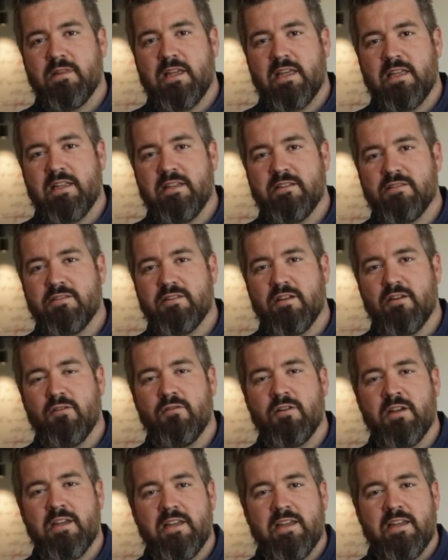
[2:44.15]
And
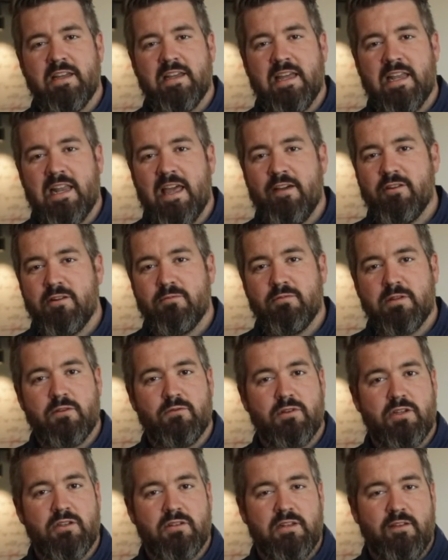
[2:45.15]
so, inevitably,
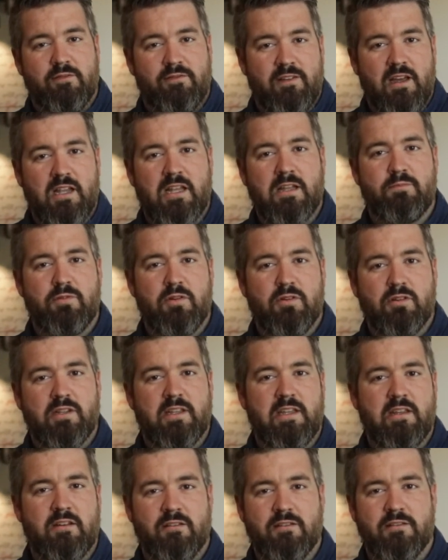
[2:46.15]
when you develop your
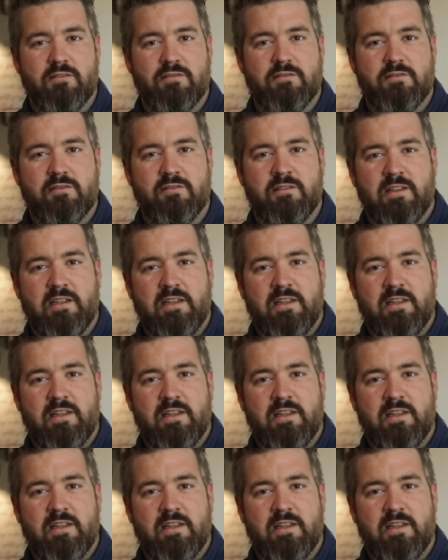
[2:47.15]
leaders,